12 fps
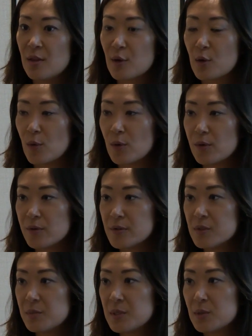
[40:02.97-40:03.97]
the
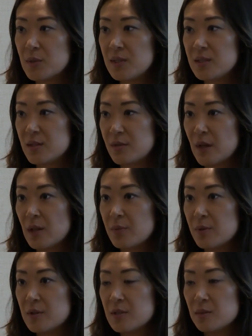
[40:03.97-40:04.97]
goals between
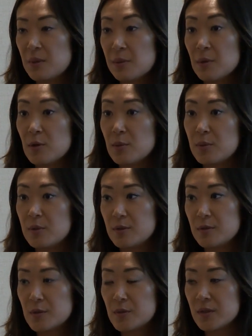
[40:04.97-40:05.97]
developers and people who
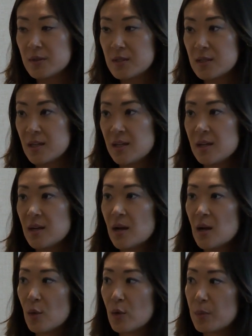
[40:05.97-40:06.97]
produce real estate
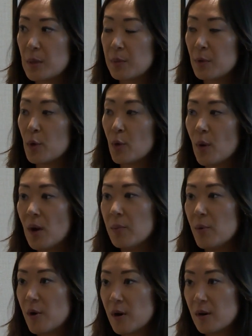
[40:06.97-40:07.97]
with people who want
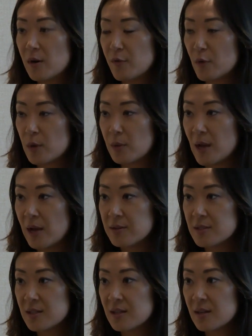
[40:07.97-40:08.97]
more affordable
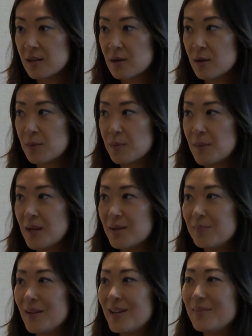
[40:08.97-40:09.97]
housing. There are many,
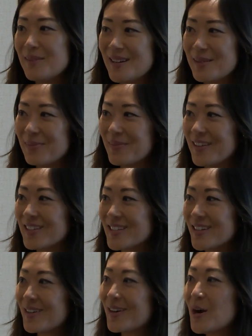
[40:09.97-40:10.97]
many, many things
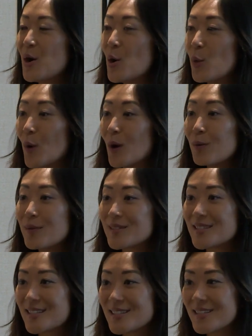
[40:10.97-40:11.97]
that are wrong with the
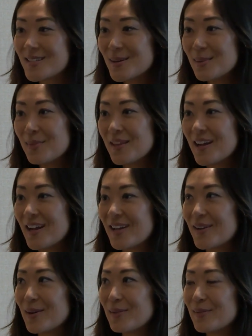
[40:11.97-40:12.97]
system that
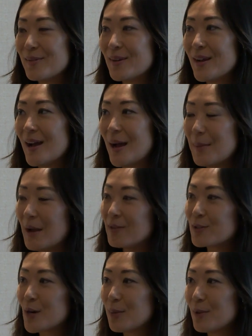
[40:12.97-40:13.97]
I'm
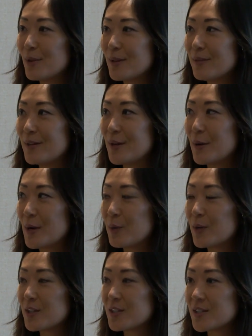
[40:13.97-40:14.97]
having trouble even knowing
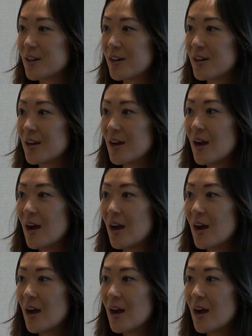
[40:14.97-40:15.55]
where to start.